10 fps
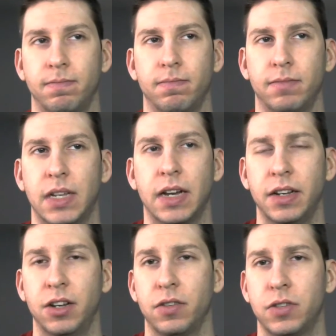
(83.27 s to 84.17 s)
cutting
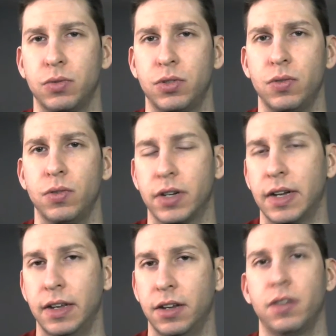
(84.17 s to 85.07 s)
it off so soon or cutting
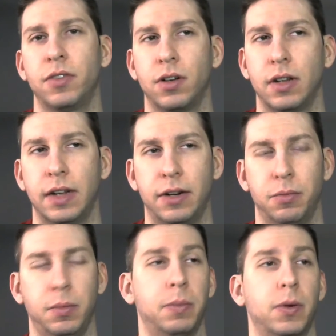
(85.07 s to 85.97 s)
it off at all. I don't
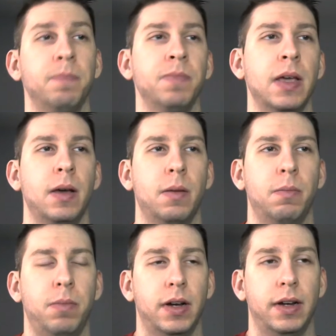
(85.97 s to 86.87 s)
remember.
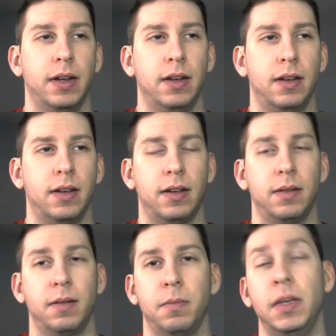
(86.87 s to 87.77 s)
But
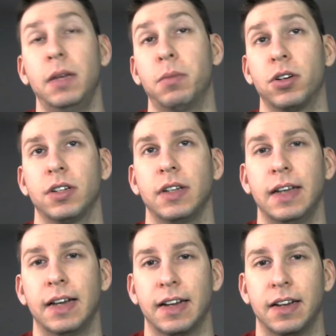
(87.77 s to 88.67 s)
me personally,
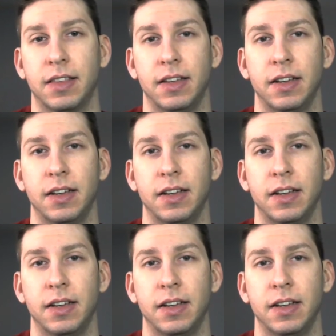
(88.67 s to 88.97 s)
I kind of think